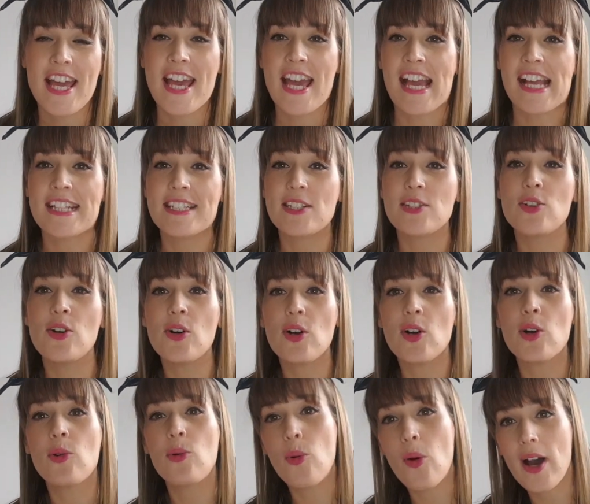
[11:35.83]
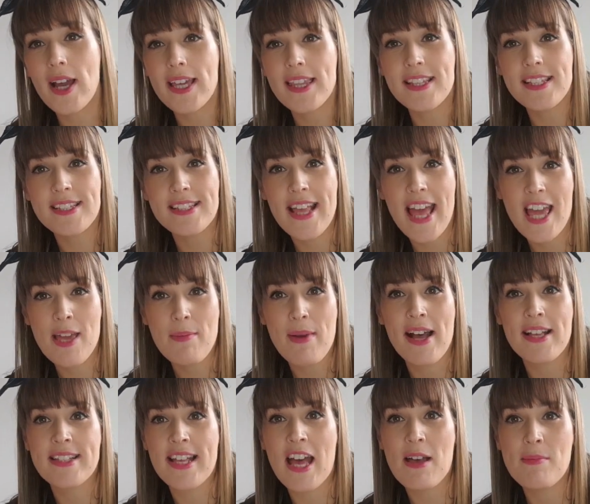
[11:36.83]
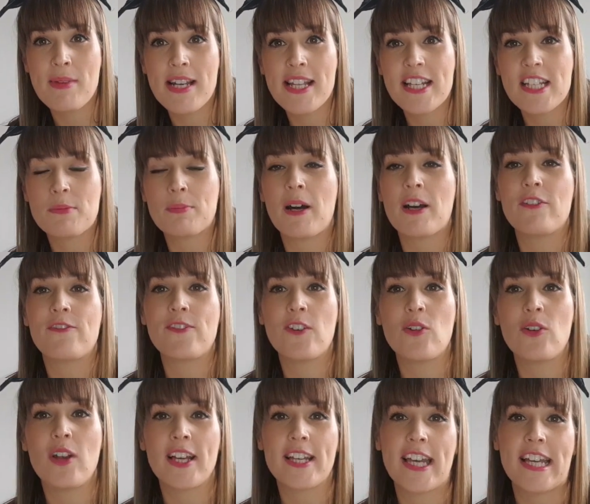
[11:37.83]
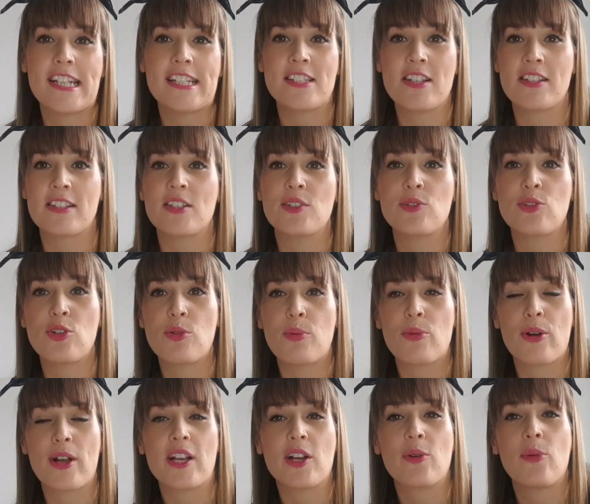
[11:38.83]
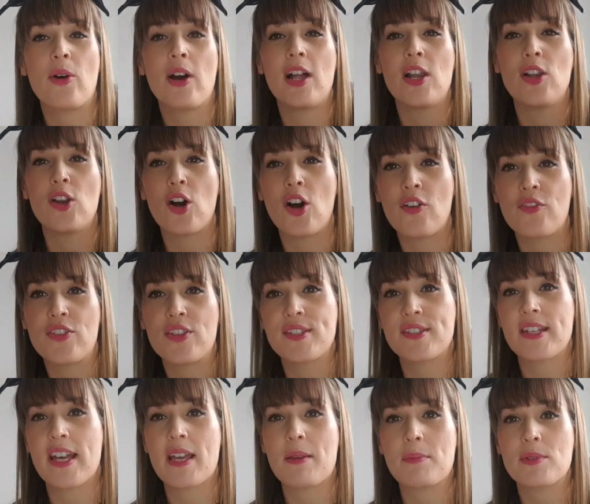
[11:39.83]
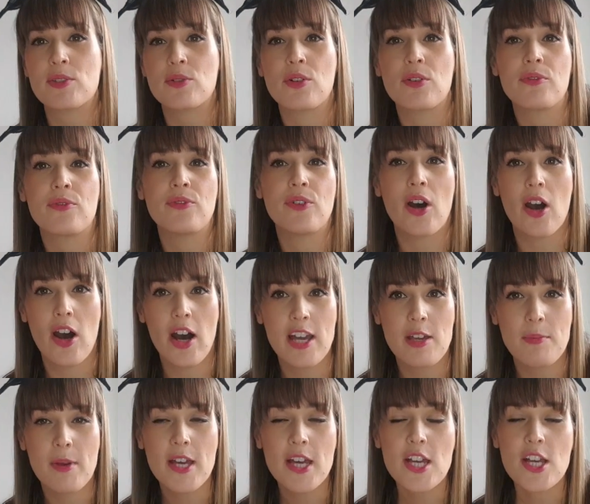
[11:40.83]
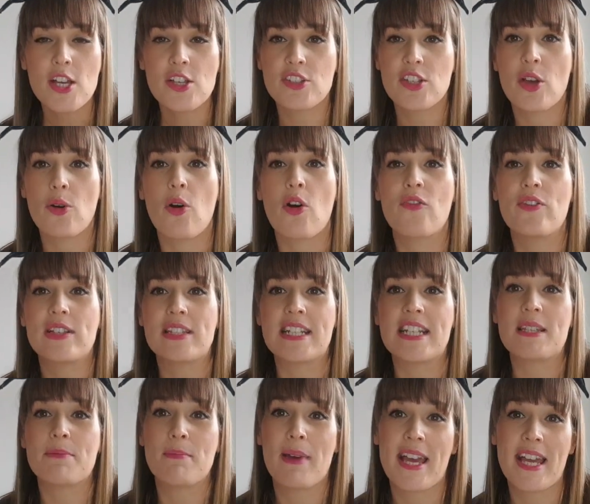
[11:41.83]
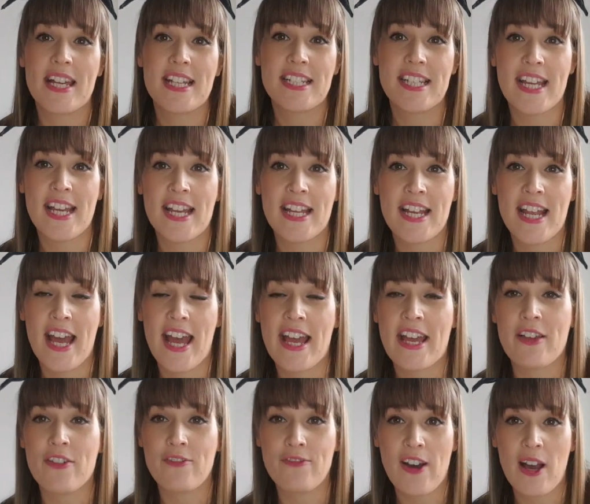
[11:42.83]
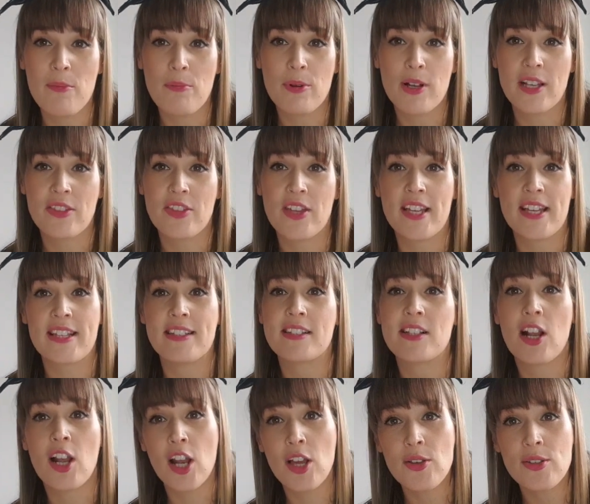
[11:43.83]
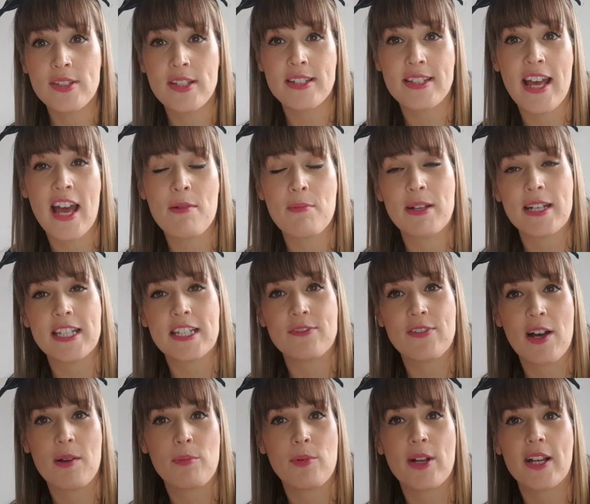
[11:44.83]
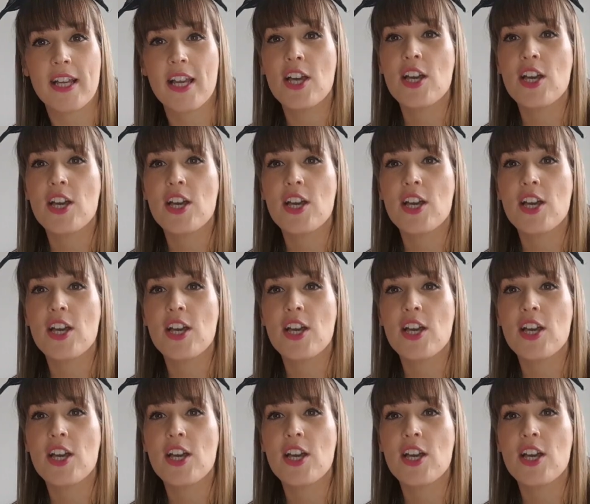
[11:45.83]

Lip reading: It's not quite the same as Emily's, but I feel like it does incorporate quite a lot of the same sort of vibe. So obviously made in a fabric that is closer to Emily's fabric,